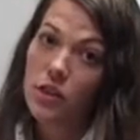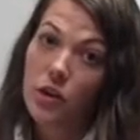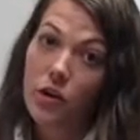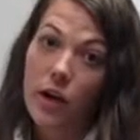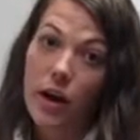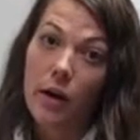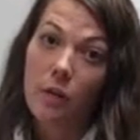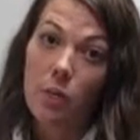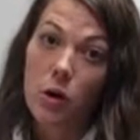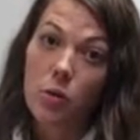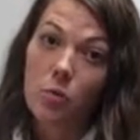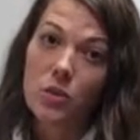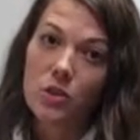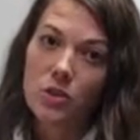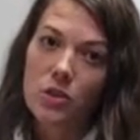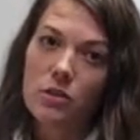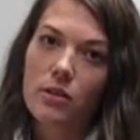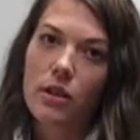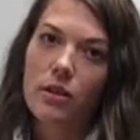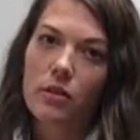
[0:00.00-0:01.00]
grammar,
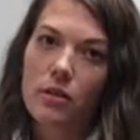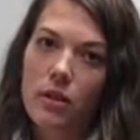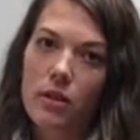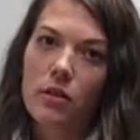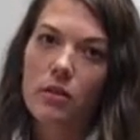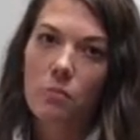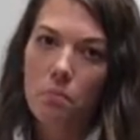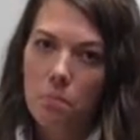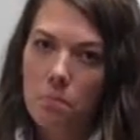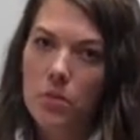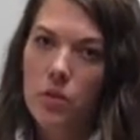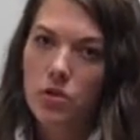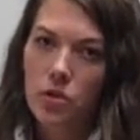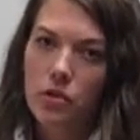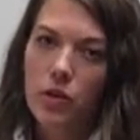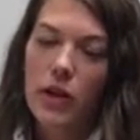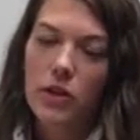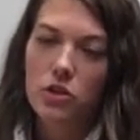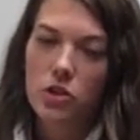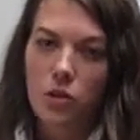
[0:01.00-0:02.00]
which is, I think, the
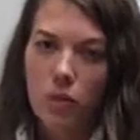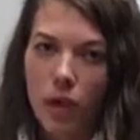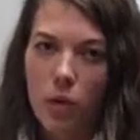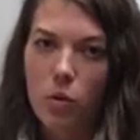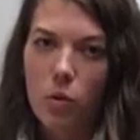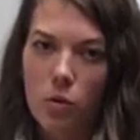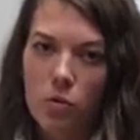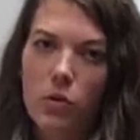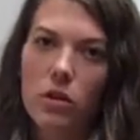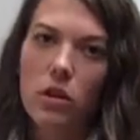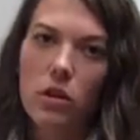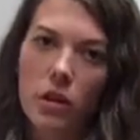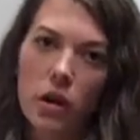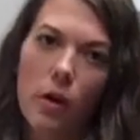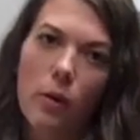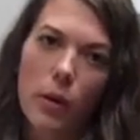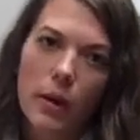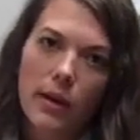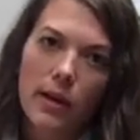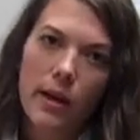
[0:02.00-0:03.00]
direction that we're really
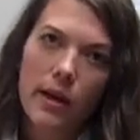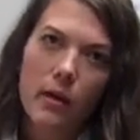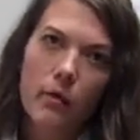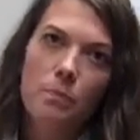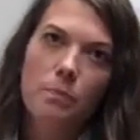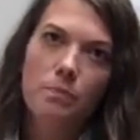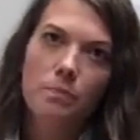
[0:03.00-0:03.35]
going now.